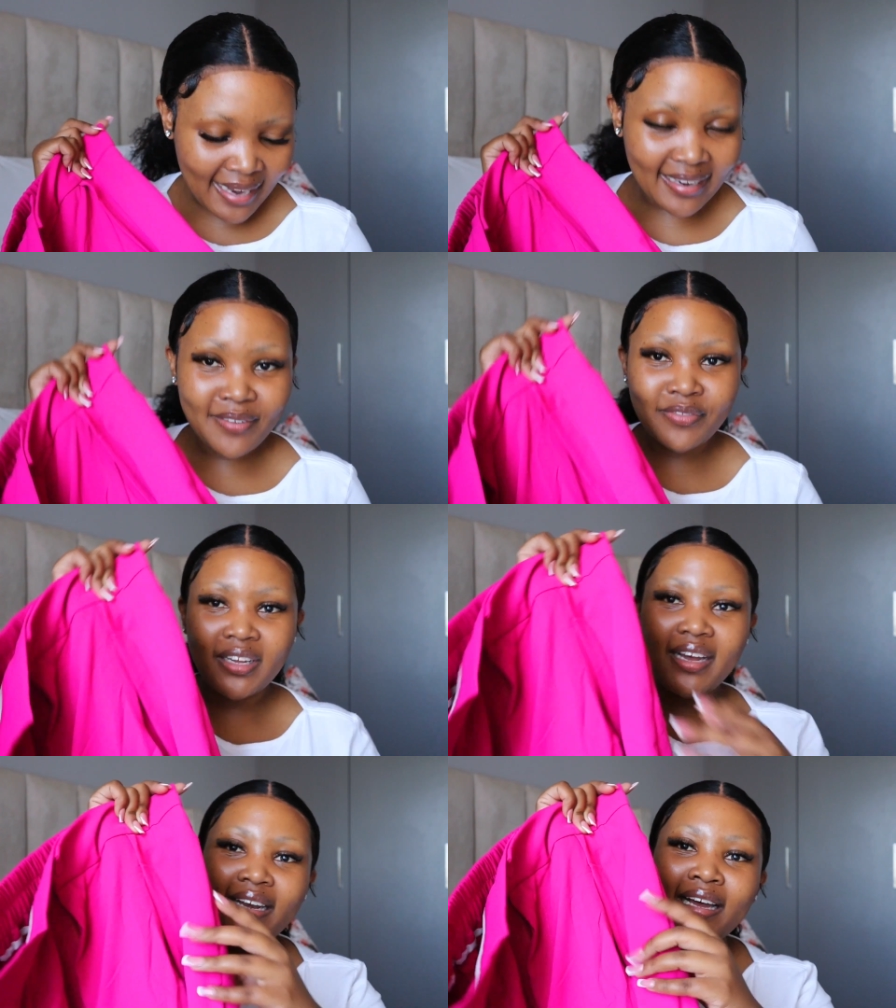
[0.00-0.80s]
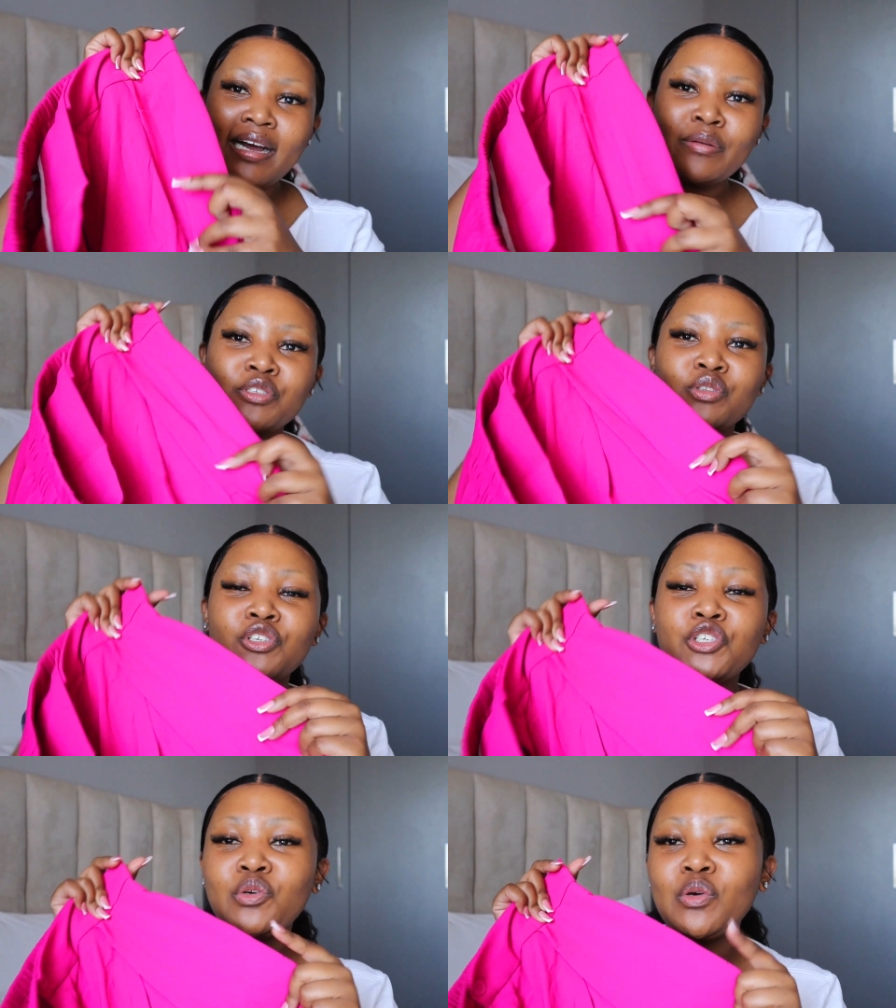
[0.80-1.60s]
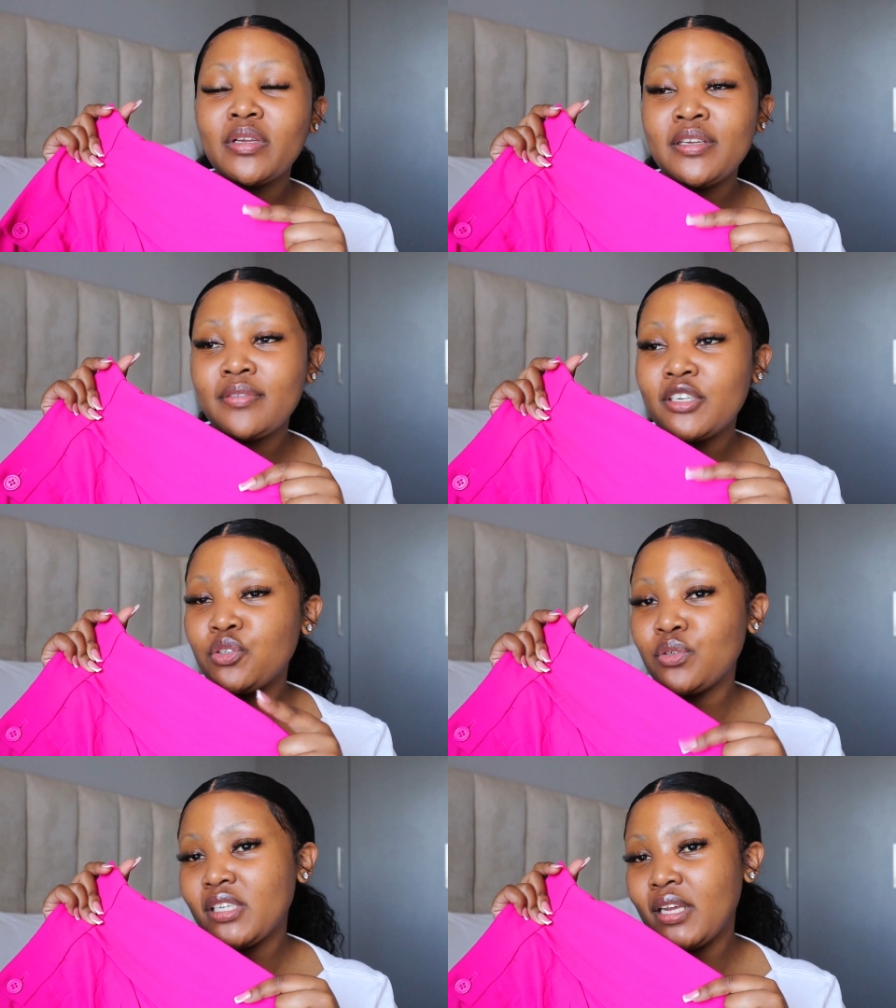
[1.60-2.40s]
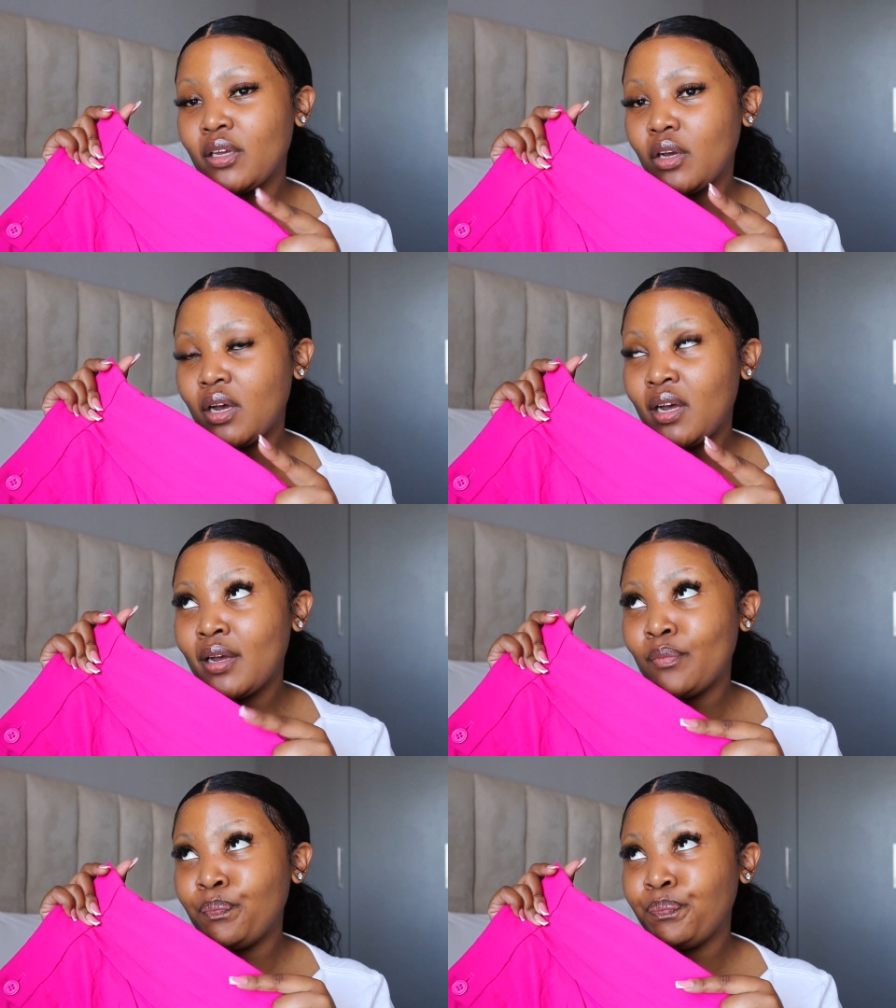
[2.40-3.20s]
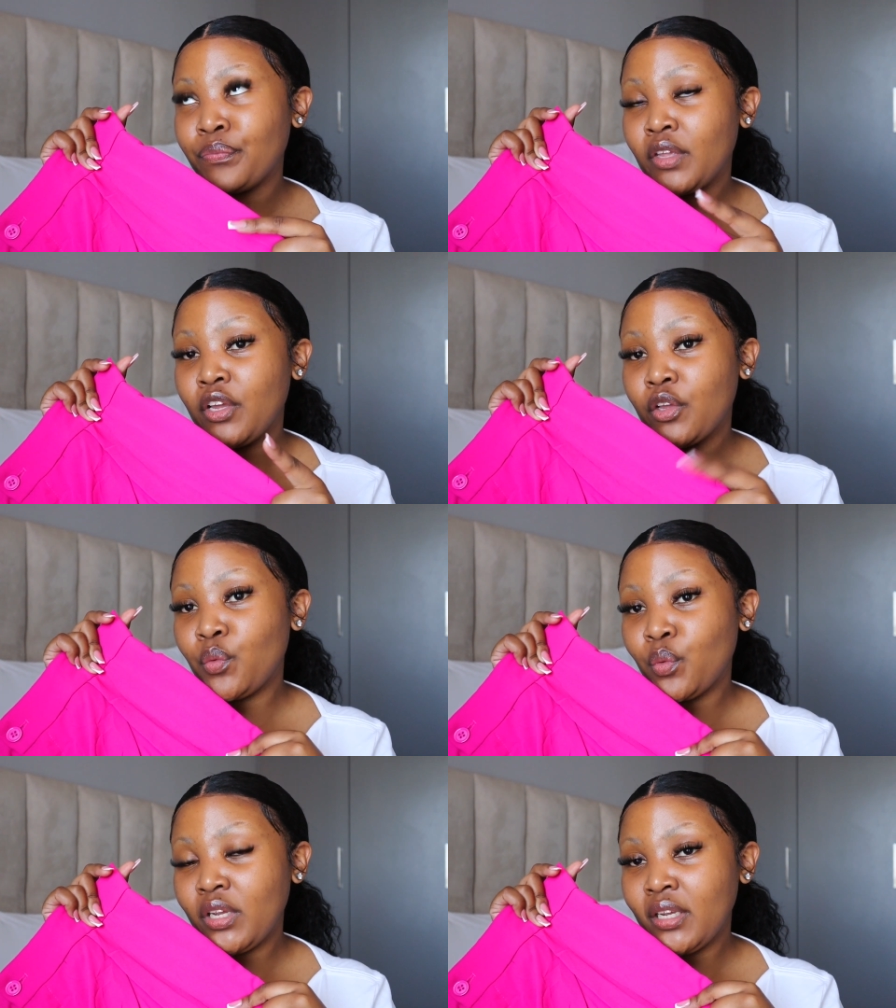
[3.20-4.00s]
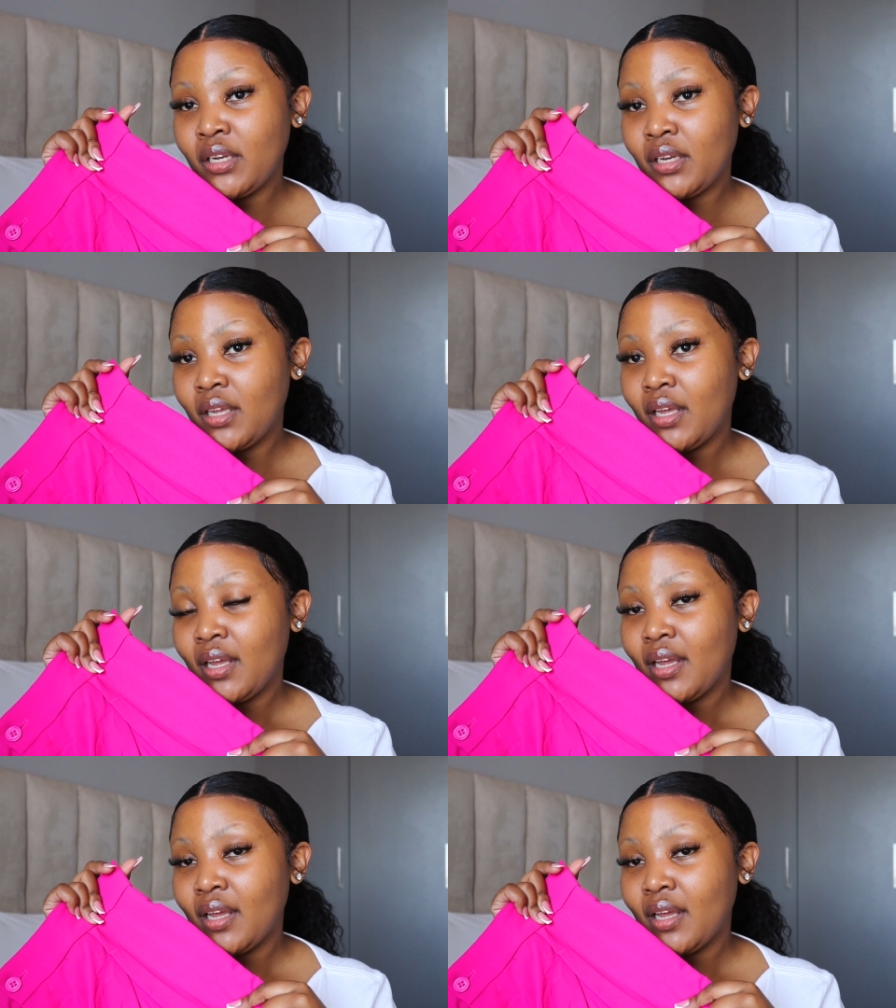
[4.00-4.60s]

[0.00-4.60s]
I love the color. I was not sure if I should take green.